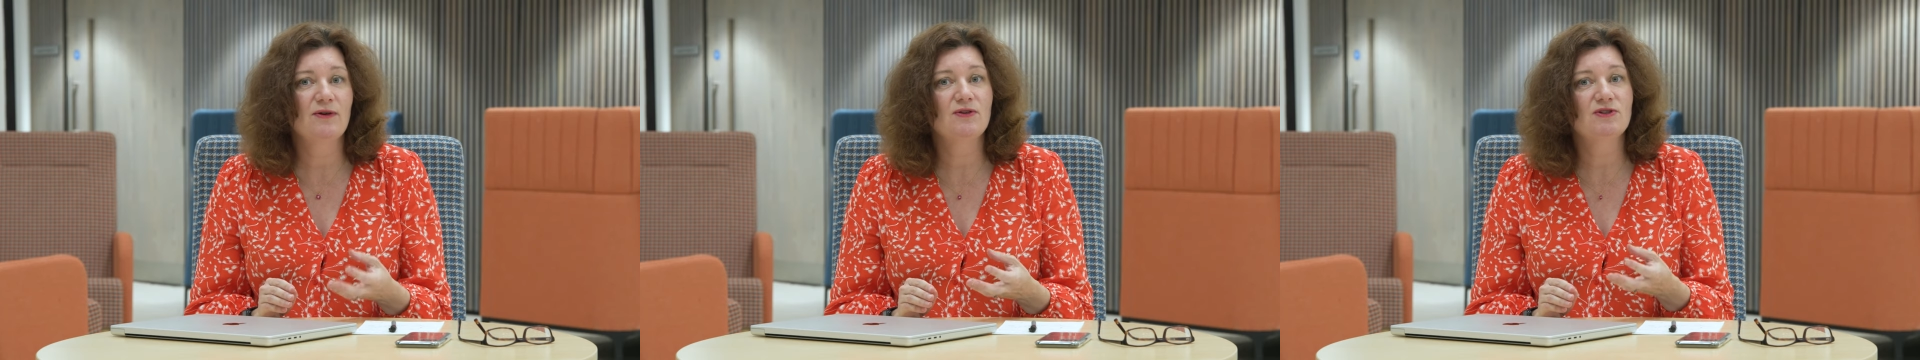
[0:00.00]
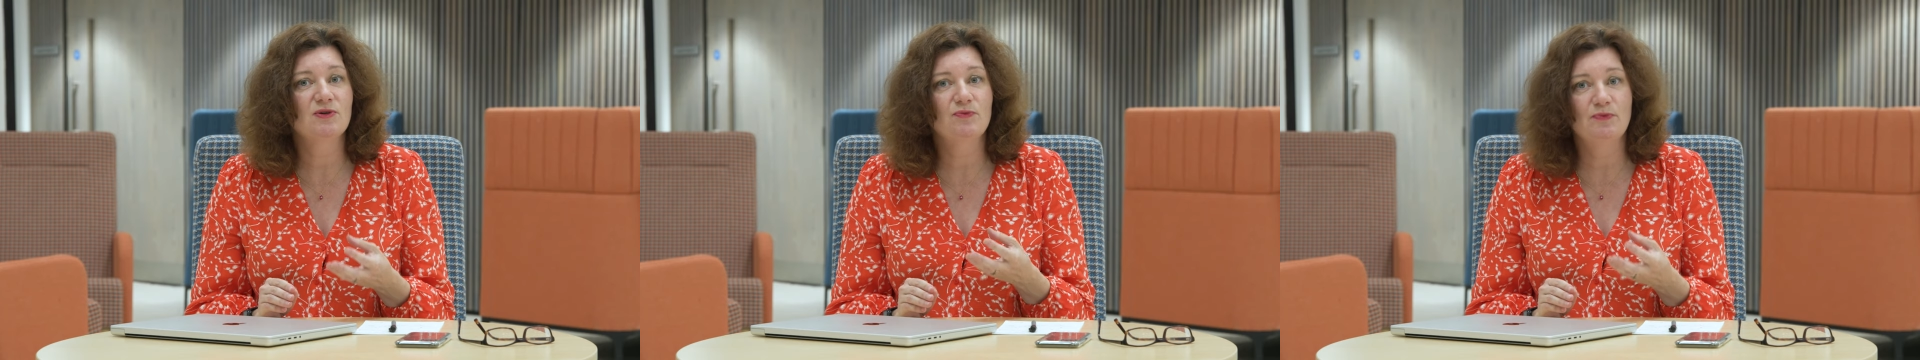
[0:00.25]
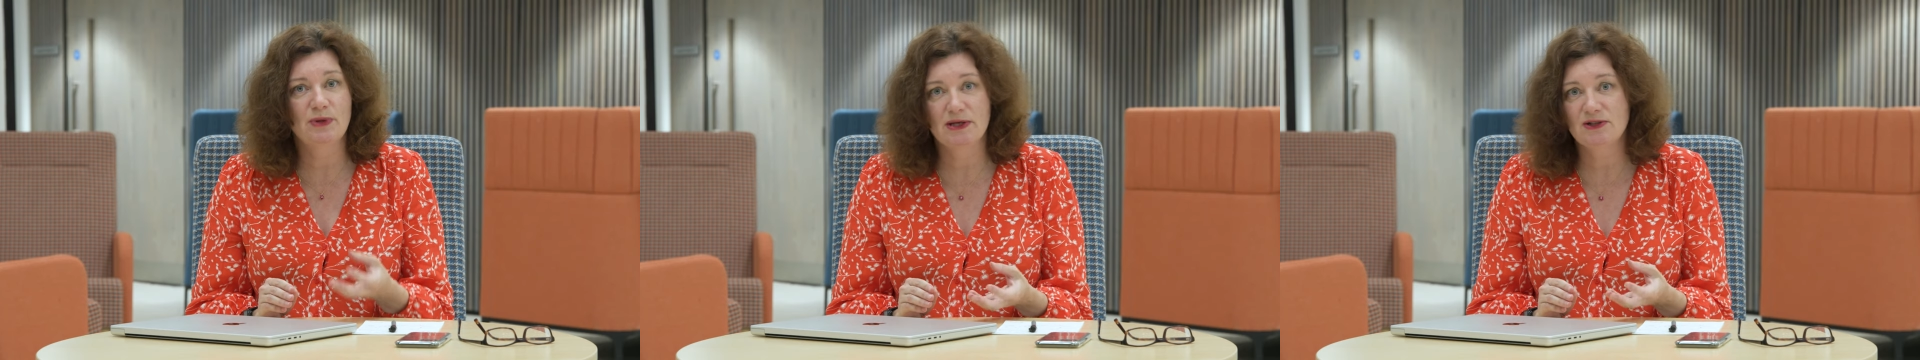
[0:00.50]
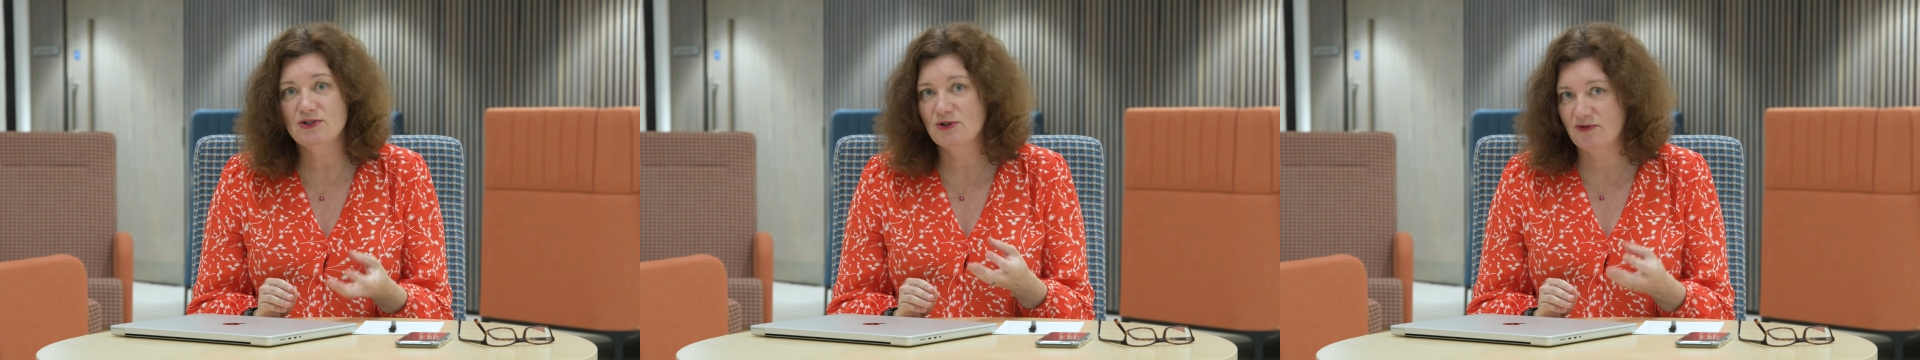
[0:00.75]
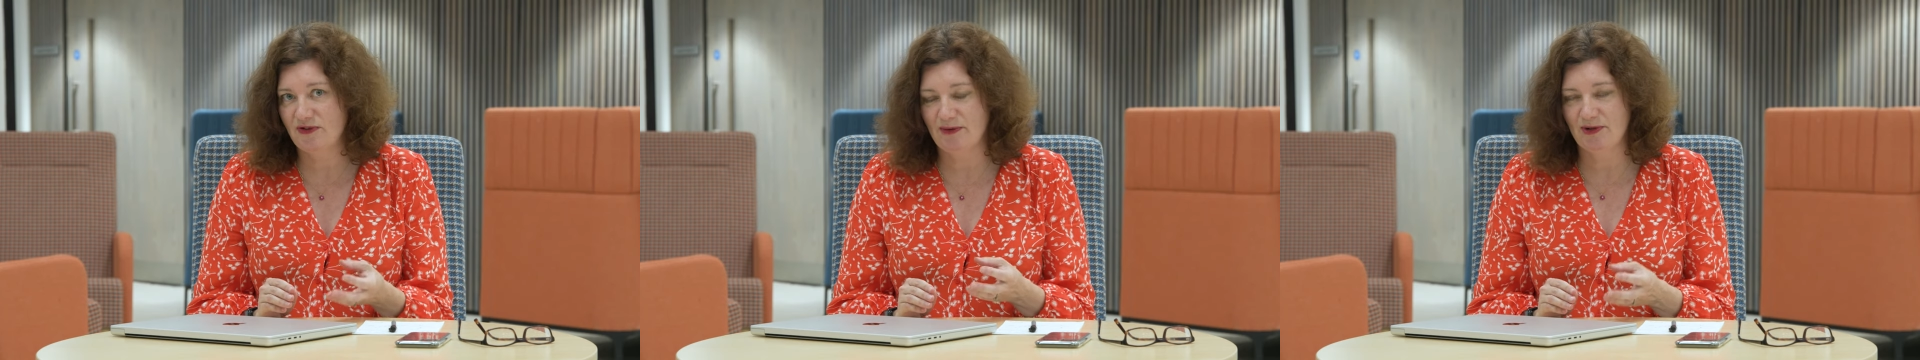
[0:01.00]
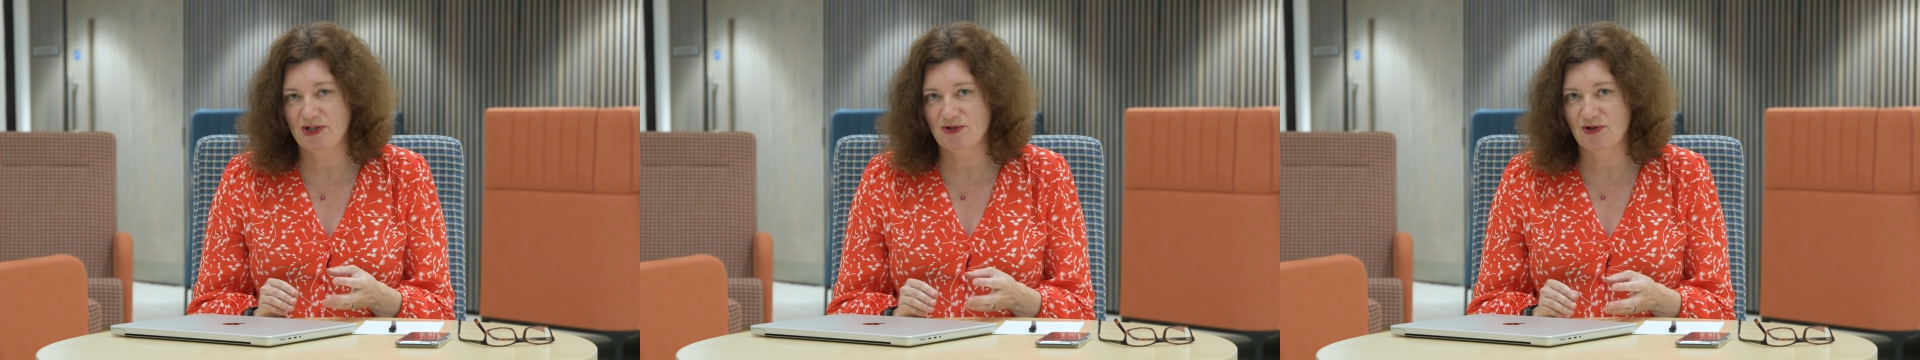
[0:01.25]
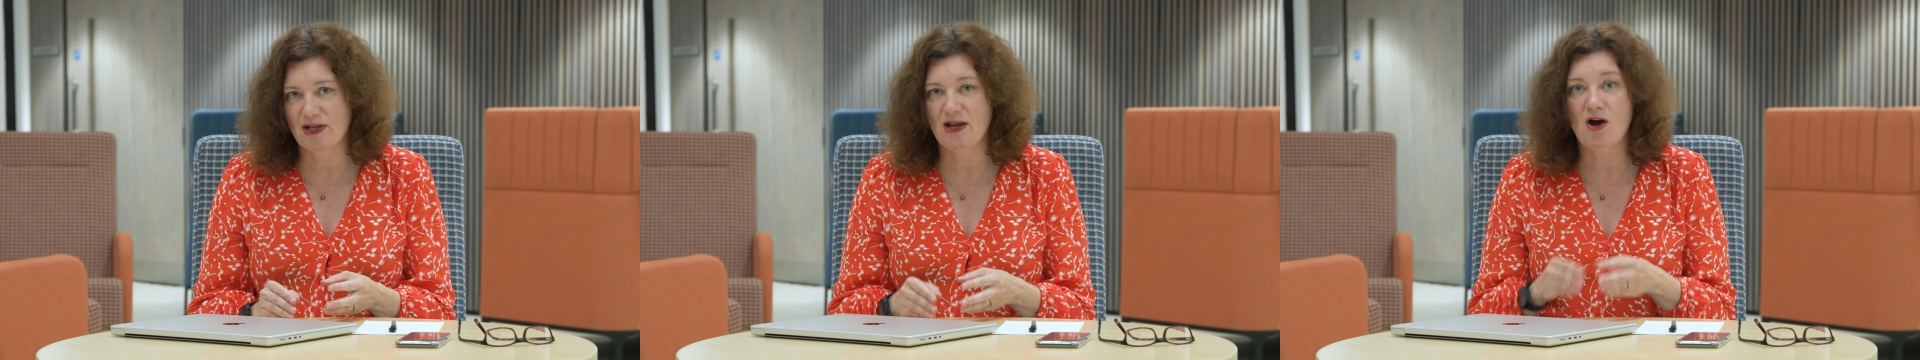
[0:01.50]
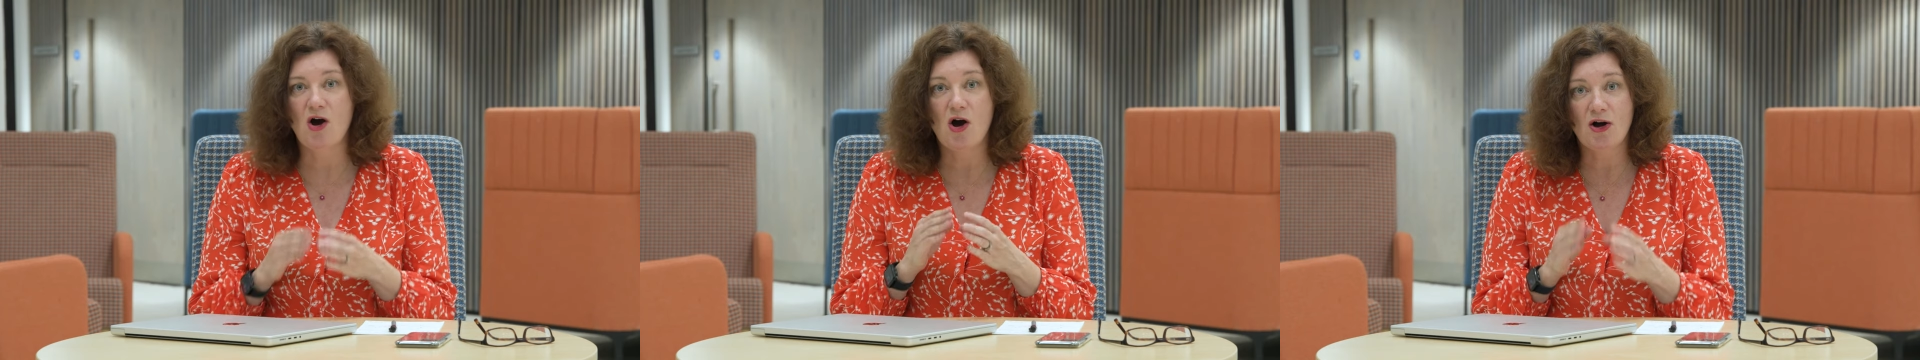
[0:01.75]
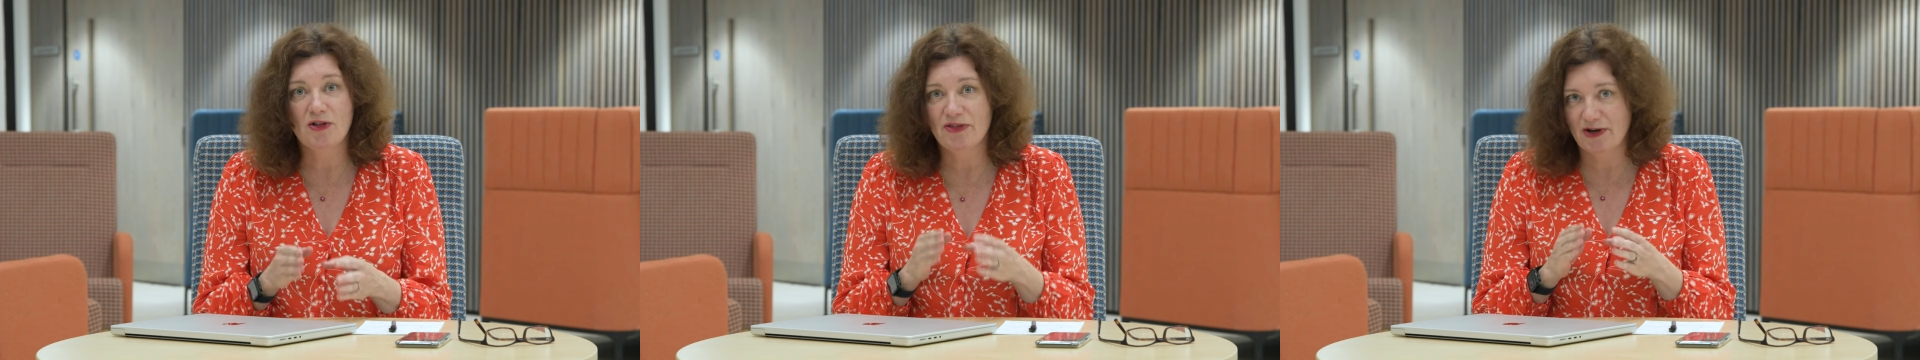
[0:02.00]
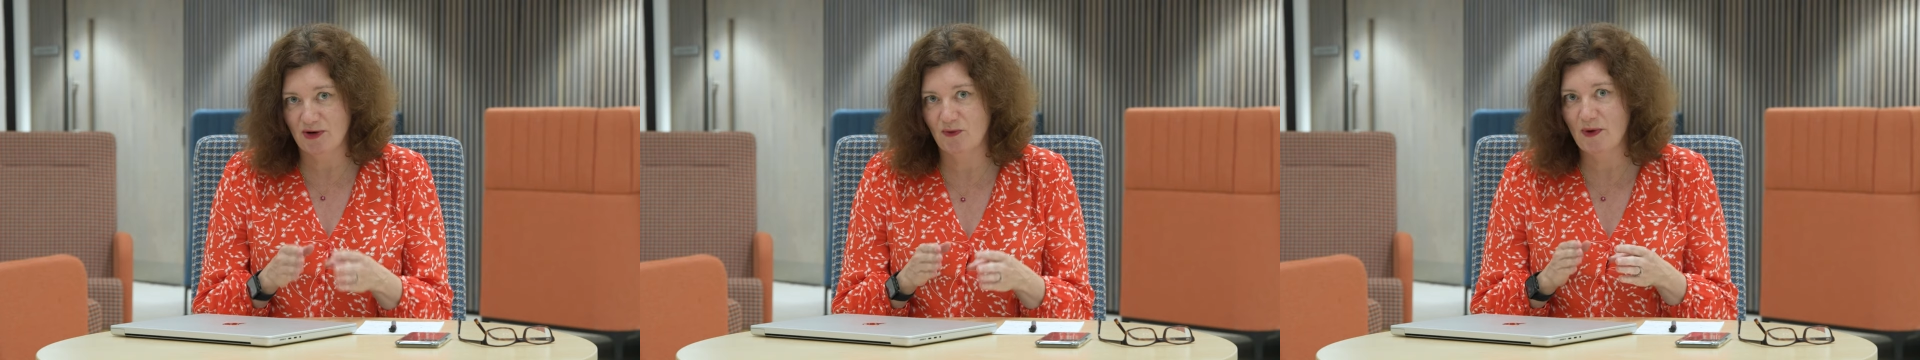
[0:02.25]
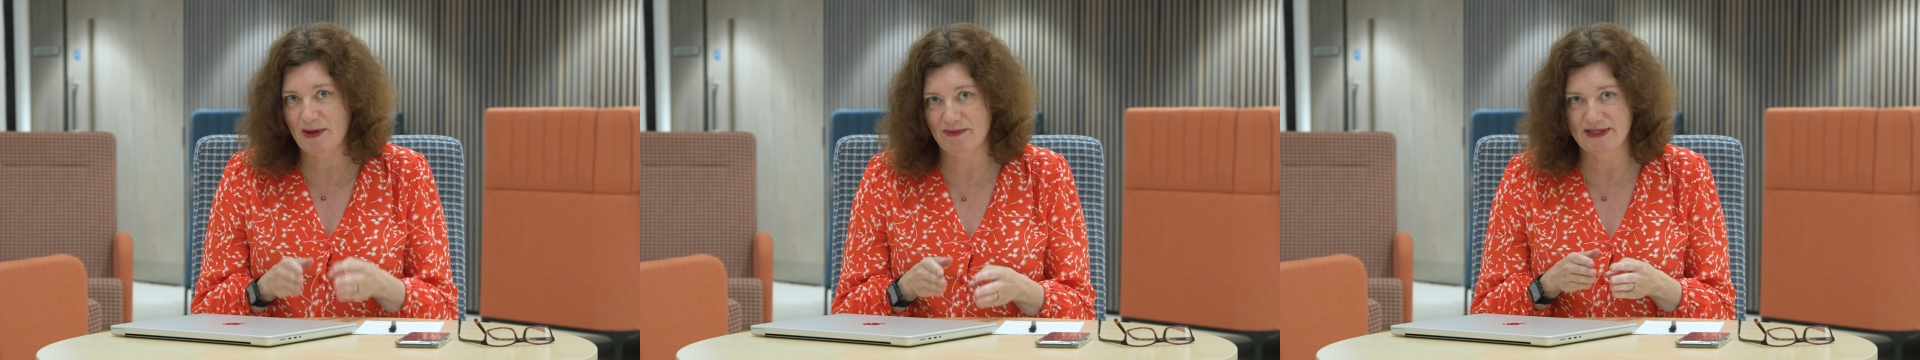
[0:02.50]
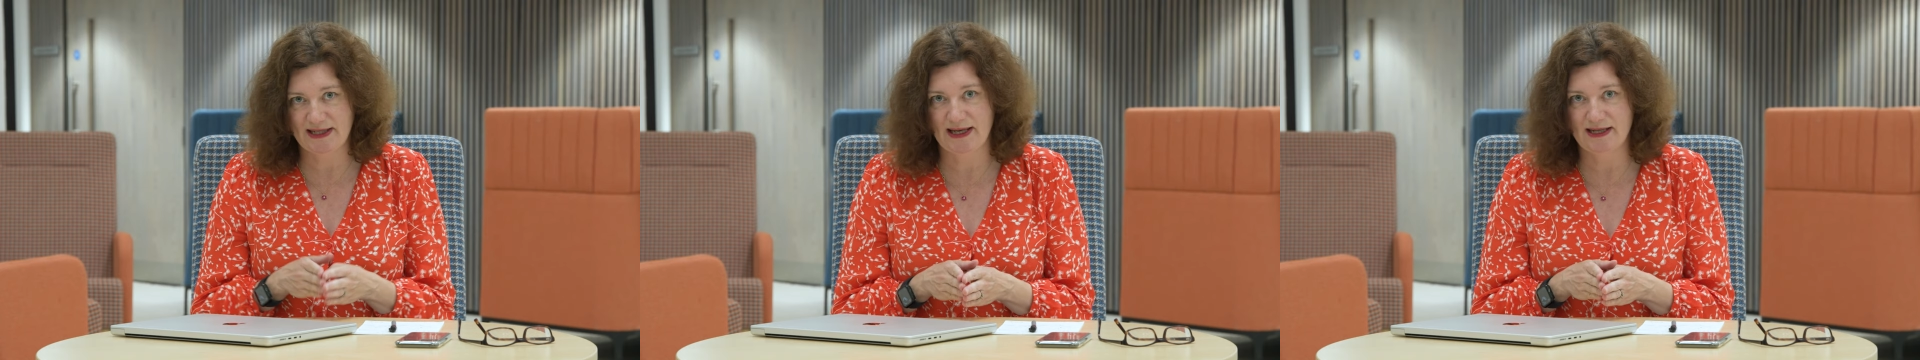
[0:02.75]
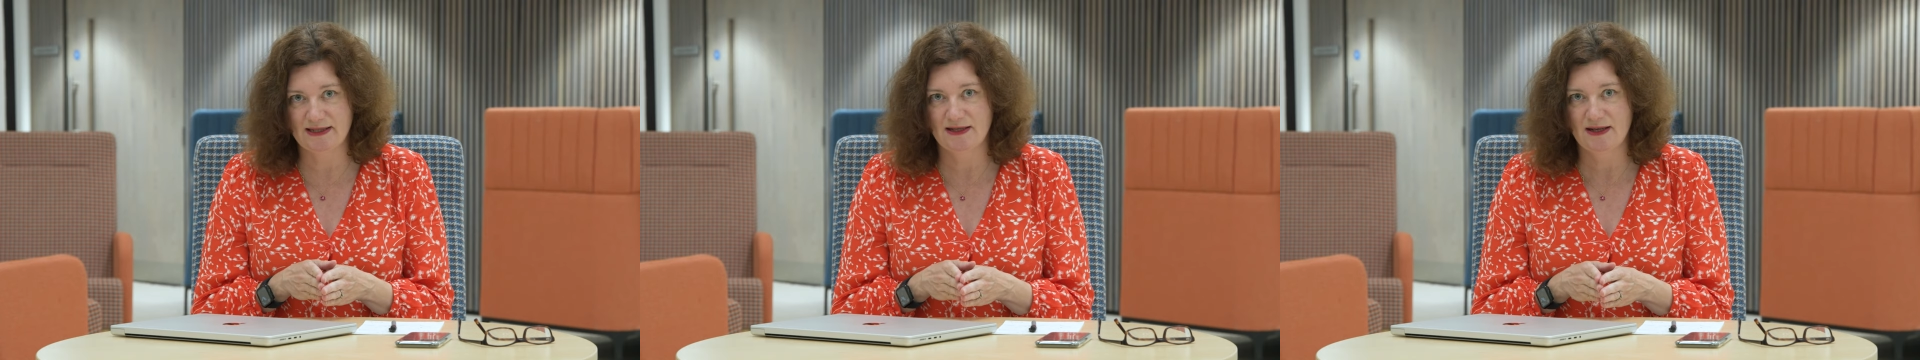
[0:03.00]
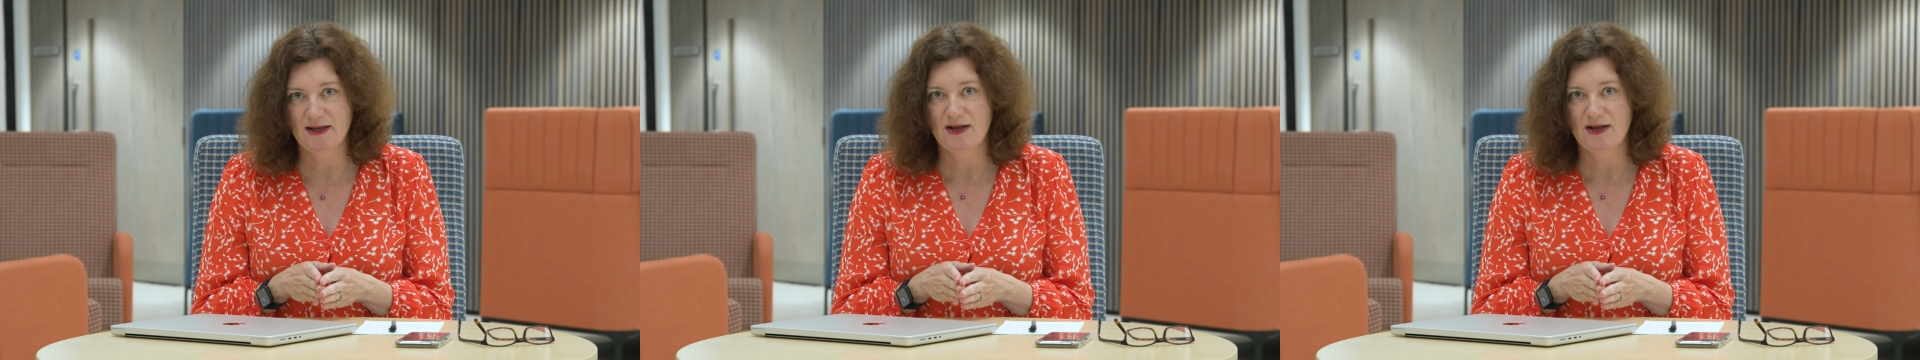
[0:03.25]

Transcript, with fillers: you to build your family tree on their website,